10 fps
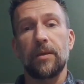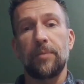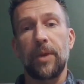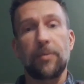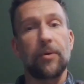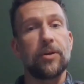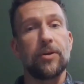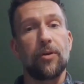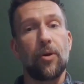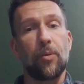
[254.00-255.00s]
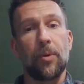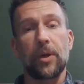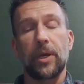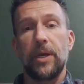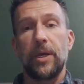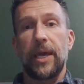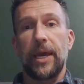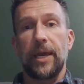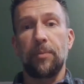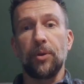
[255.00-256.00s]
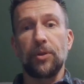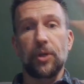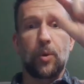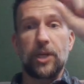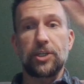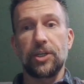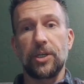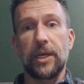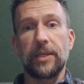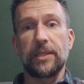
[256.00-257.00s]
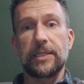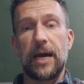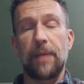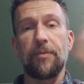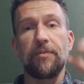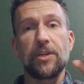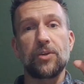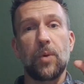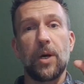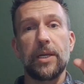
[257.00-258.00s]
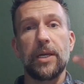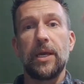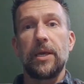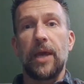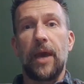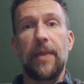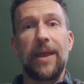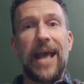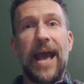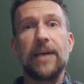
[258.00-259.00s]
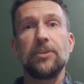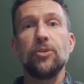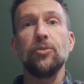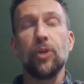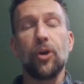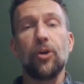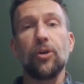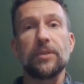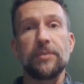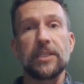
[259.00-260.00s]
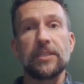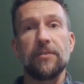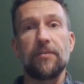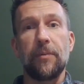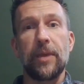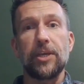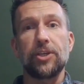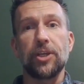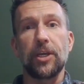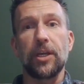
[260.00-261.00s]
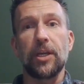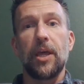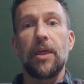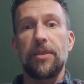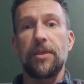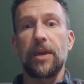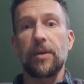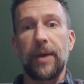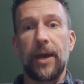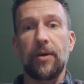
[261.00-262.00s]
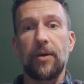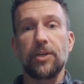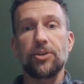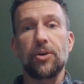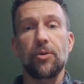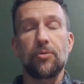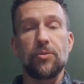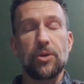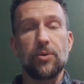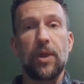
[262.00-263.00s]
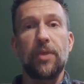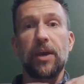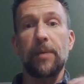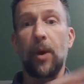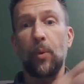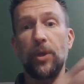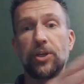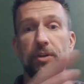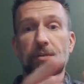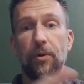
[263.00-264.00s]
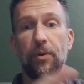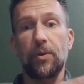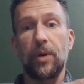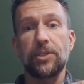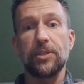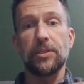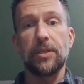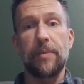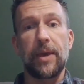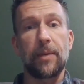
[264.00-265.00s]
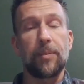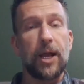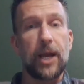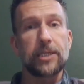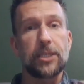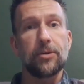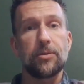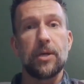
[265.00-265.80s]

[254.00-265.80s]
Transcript: paper in your notebook and put the question at the top of each one. And then as you learn some of this information, think about, as you go through the unit, think about which of the 4 questions it may apply to,